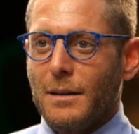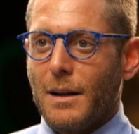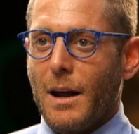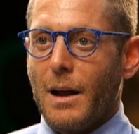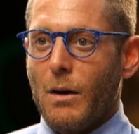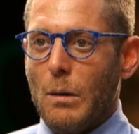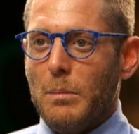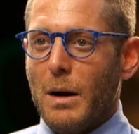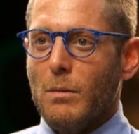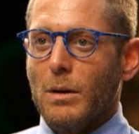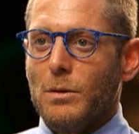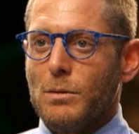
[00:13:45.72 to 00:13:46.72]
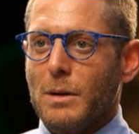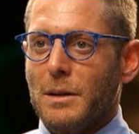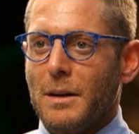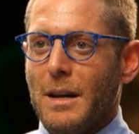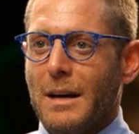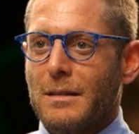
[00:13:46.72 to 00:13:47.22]
that I hope I will do
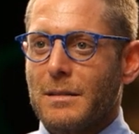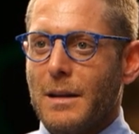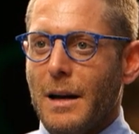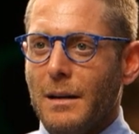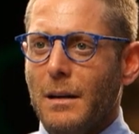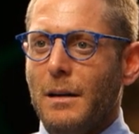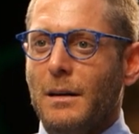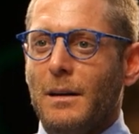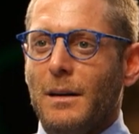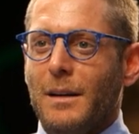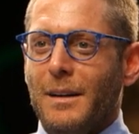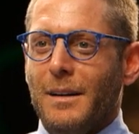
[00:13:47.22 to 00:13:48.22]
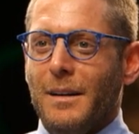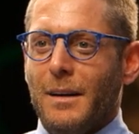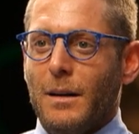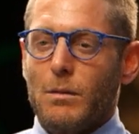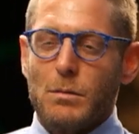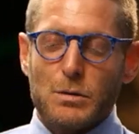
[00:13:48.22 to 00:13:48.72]
in the next 10,
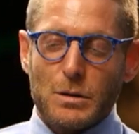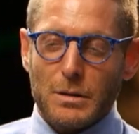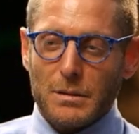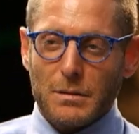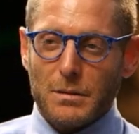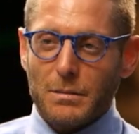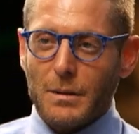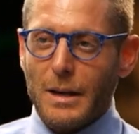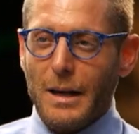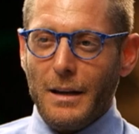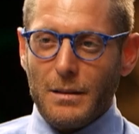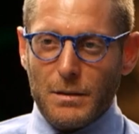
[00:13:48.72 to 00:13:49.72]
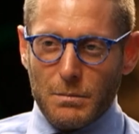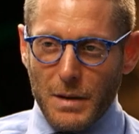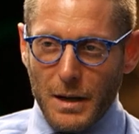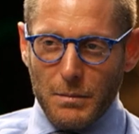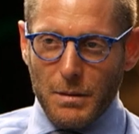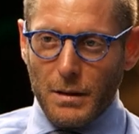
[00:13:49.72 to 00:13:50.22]
which is kids
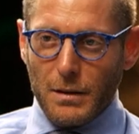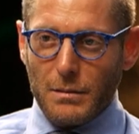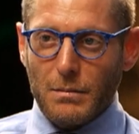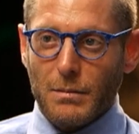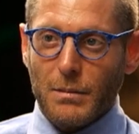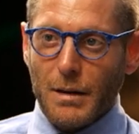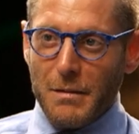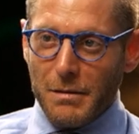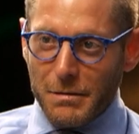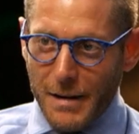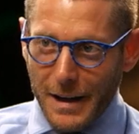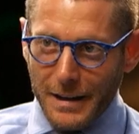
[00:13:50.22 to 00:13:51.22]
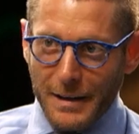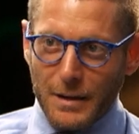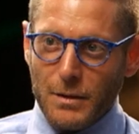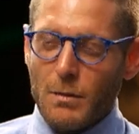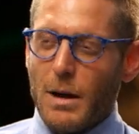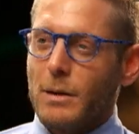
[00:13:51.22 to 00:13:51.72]
maybe, and
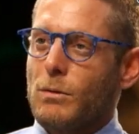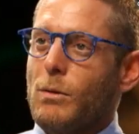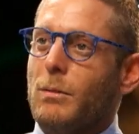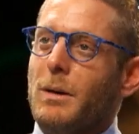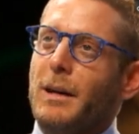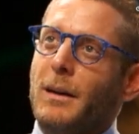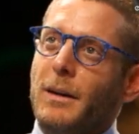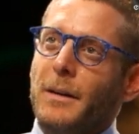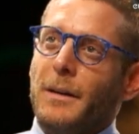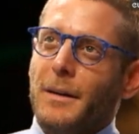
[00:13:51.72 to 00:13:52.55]
finding the right woman,